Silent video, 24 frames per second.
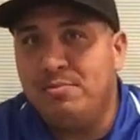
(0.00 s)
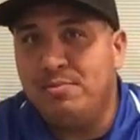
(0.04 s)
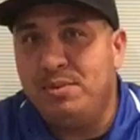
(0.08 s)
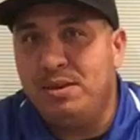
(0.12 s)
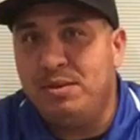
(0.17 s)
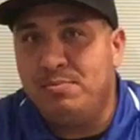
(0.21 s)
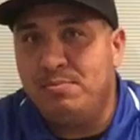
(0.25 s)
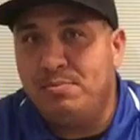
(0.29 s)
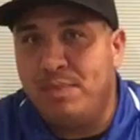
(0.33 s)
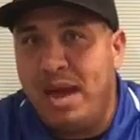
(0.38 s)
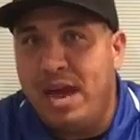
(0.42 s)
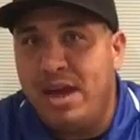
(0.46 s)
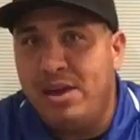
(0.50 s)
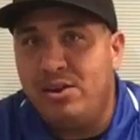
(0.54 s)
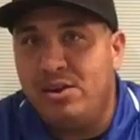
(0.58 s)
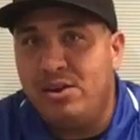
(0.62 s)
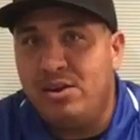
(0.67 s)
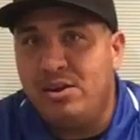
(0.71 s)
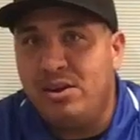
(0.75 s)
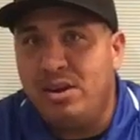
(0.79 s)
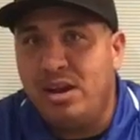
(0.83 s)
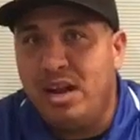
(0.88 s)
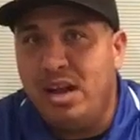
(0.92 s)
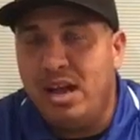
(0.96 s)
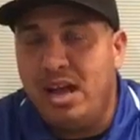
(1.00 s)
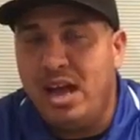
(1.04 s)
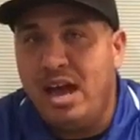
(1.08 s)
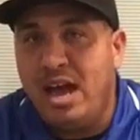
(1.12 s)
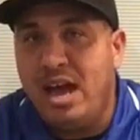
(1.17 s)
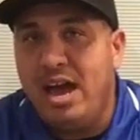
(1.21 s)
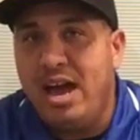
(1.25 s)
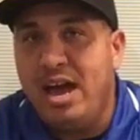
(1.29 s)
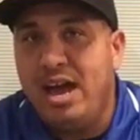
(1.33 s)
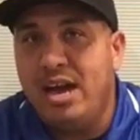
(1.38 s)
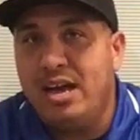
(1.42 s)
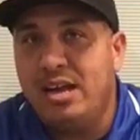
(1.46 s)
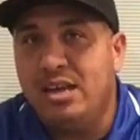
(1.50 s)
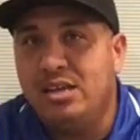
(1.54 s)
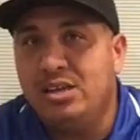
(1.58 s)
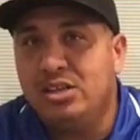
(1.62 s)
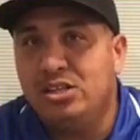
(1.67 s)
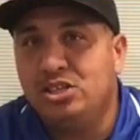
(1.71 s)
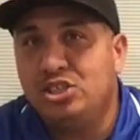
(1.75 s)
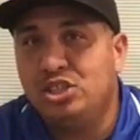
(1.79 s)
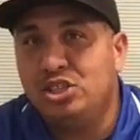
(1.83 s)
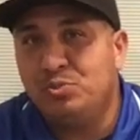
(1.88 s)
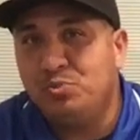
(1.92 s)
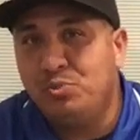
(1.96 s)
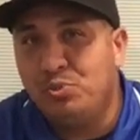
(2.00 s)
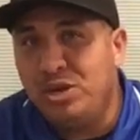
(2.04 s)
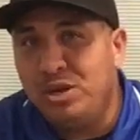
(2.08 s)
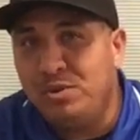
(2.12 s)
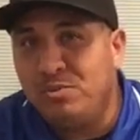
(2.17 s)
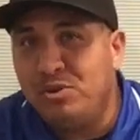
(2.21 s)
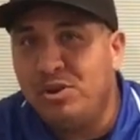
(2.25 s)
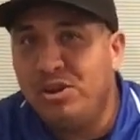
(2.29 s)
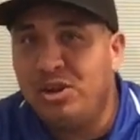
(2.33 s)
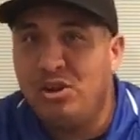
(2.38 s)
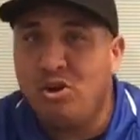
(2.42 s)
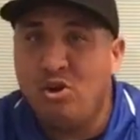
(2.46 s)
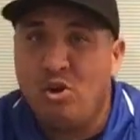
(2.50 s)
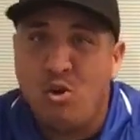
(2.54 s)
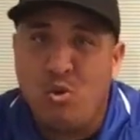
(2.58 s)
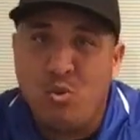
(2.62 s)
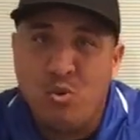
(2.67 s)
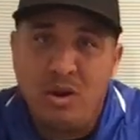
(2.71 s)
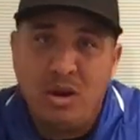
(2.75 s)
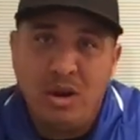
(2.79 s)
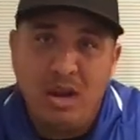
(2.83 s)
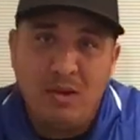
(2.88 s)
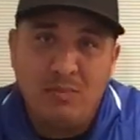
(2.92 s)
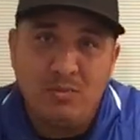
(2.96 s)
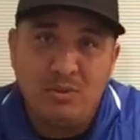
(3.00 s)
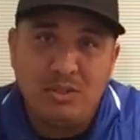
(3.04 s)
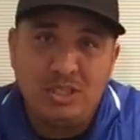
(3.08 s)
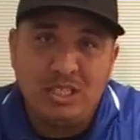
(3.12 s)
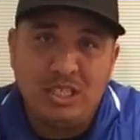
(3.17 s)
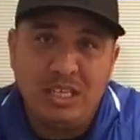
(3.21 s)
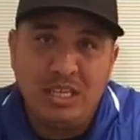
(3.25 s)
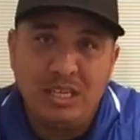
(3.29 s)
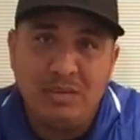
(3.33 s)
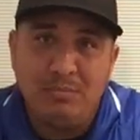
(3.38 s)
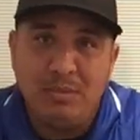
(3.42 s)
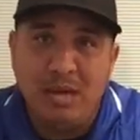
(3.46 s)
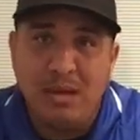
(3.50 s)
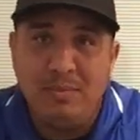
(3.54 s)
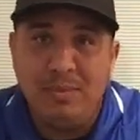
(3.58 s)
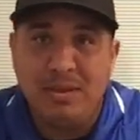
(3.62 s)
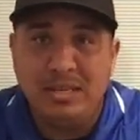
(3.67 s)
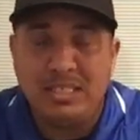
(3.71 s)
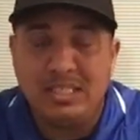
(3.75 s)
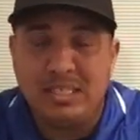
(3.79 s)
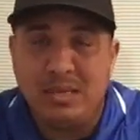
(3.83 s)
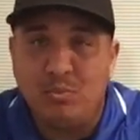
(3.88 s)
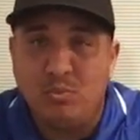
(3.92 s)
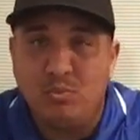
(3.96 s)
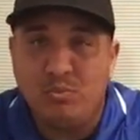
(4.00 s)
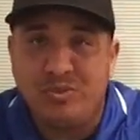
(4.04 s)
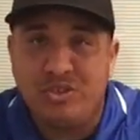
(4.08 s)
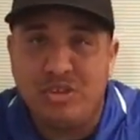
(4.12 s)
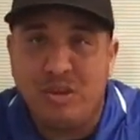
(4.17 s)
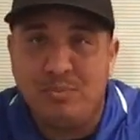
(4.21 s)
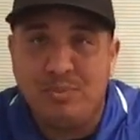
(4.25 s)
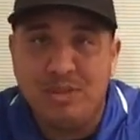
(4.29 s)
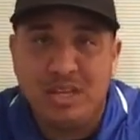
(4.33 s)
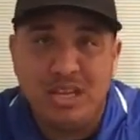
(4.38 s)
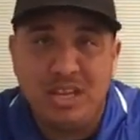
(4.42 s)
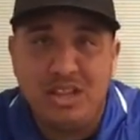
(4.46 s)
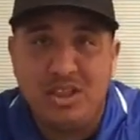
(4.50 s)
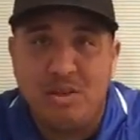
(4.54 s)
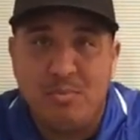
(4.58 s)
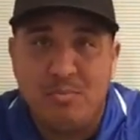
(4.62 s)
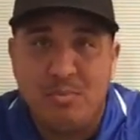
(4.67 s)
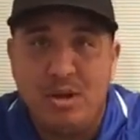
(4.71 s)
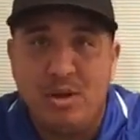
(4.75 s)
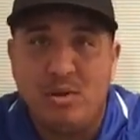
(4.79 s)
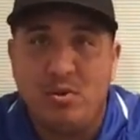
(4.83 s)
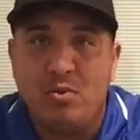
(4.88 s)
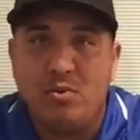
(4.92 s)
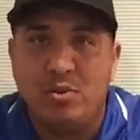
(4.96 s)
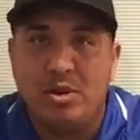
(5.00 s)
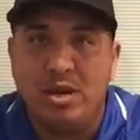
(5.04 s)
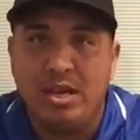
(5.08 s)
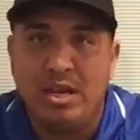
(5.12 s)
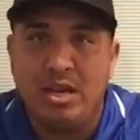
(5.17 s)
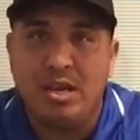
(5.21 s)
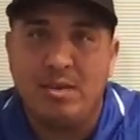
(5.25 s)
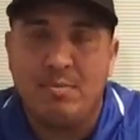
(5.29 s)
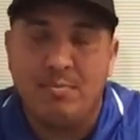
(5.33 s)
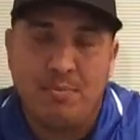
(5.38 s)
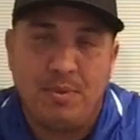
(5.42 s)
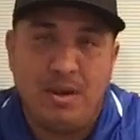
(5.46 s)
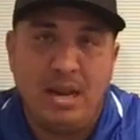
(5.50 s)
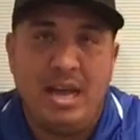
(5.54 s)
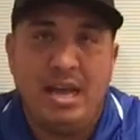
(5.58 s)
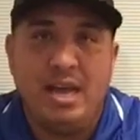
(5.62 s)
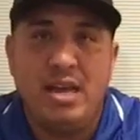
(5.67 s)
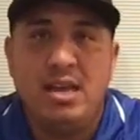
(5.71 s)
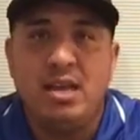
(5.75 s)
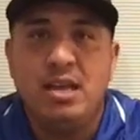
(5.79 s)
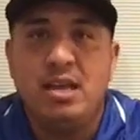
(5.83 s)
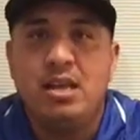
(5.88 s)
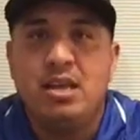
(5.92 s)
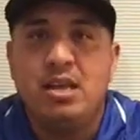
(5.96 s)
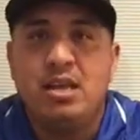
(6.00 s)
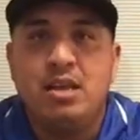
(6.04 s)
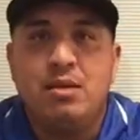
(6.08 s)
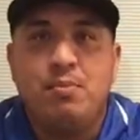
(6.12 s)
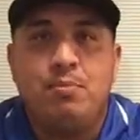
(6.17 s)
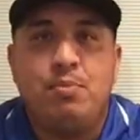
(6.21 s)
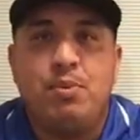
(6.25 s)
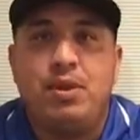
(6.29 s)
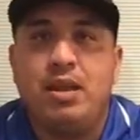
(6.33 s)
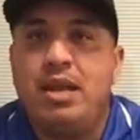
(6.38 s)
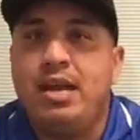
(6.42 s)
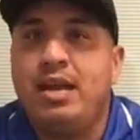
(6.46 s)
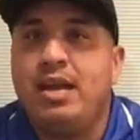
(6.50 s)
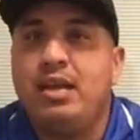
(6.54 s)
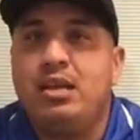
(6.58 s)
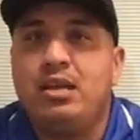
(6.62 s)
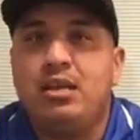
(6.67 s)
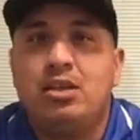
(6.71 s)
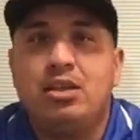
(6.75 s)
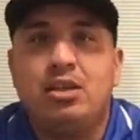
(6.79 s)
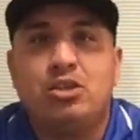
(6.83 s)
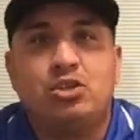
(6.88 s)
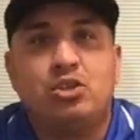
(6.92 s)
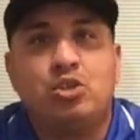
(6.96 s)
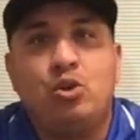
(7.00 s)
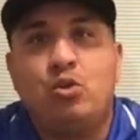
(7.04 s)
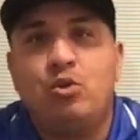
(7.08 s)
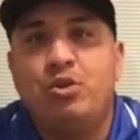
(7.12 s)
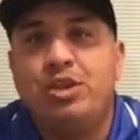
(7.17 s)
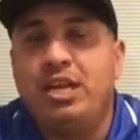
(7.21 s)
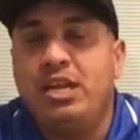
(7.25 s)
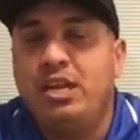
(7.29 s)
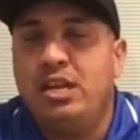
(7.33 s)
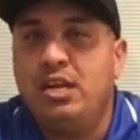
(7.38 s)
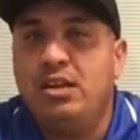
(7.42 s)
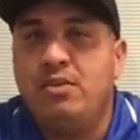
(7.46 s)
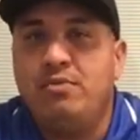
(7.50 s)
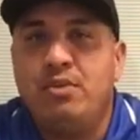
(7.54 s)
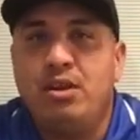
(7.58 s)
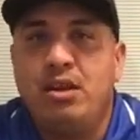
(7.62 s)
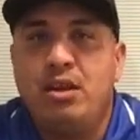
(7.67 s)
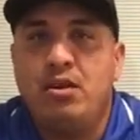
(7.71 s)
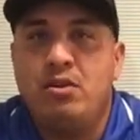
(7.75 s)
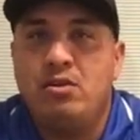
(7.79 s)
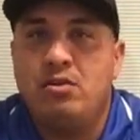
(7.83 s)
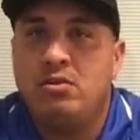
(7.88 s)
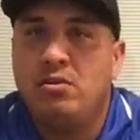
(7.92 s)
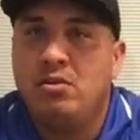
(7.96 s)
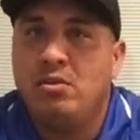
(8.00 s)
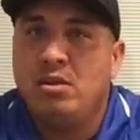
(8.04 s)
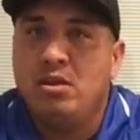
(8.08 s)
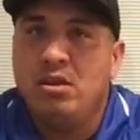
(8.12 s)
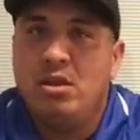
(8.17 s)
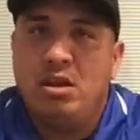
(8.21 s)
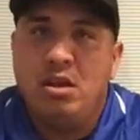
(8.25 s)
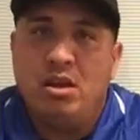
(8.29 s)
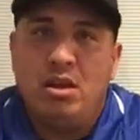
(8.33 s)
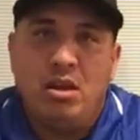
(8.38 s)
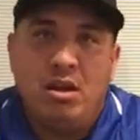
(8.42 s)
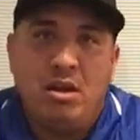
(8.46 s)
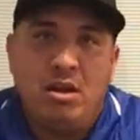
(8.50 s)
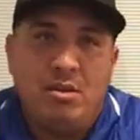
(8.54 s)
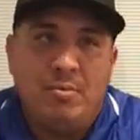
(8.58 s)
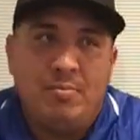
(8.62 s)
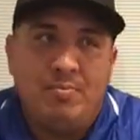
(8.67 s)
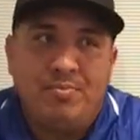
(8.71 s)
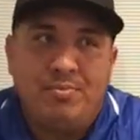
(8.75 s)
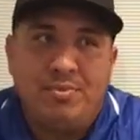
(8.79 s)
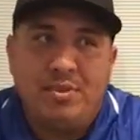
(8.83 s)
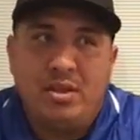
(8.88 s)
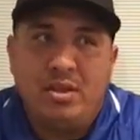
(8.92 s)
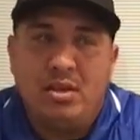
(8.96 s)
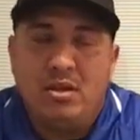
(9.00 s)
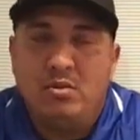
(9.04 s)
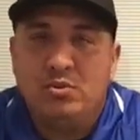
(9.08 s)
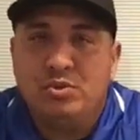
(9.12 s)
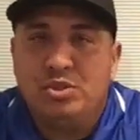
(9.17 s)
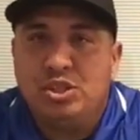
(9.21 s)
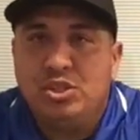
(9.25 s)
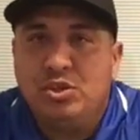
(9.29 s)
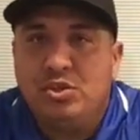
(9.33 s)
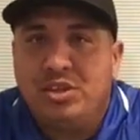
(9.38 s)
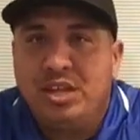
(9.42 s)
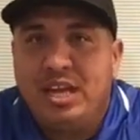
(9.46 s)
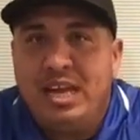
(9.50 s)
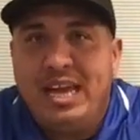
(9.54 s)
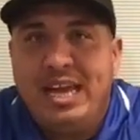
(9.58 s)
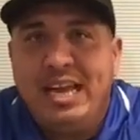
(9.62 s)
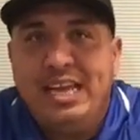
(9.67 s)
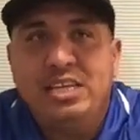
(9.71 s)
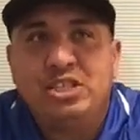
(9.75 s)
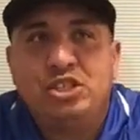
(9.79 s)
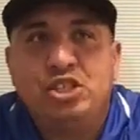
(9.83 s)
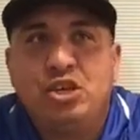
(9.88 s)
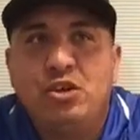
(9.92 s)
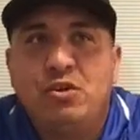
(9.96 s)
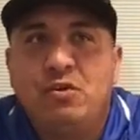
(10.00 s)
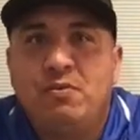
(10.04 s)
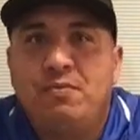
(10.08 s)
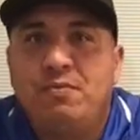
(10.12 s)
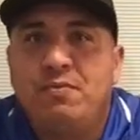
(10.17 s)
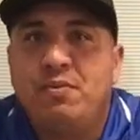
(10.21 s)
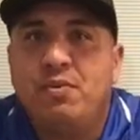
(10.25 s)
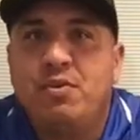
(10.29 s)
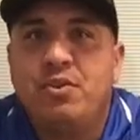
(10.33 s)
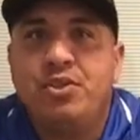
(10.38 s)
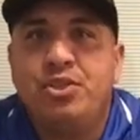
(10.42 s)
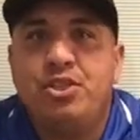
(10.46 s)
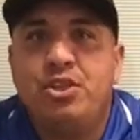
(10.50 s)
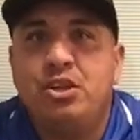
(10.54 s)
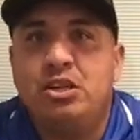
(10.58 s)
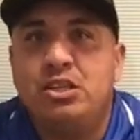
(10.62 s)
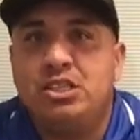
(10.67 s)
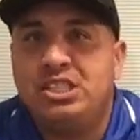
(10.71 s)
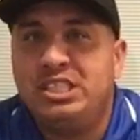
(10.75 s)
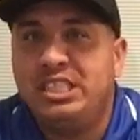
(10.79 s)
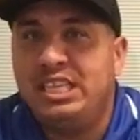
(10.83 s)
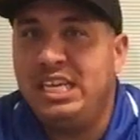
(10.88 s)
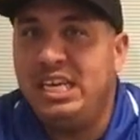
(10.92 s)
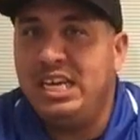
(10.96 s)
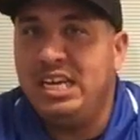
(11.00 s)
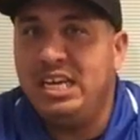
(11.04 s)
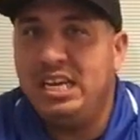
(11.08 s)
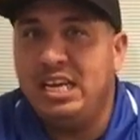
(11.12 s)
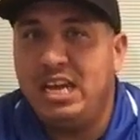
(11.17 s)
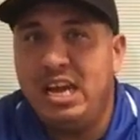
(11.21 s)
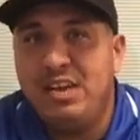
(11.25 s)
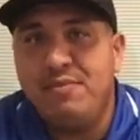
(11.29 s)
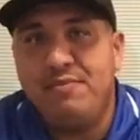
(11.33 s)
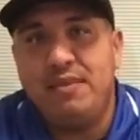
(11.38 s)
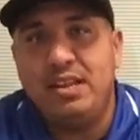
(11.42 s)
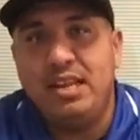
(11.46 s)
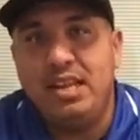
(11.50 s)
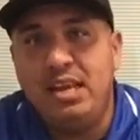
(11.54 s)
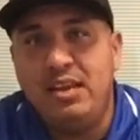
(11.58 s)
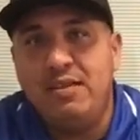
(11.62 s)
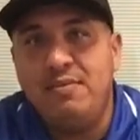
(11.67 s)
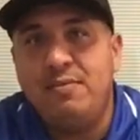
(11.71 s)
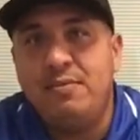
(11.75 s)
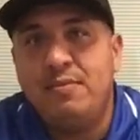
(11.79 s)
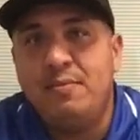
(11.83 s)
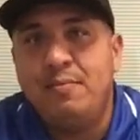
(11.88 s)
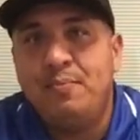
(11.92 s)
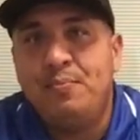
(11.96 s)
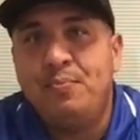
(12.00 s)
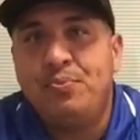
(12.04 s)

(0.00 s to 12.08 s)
be better at just put him on the lower level team, maybe something in the middle where he can play. Playing, that's all they need right now. Until the age of 13, I believe.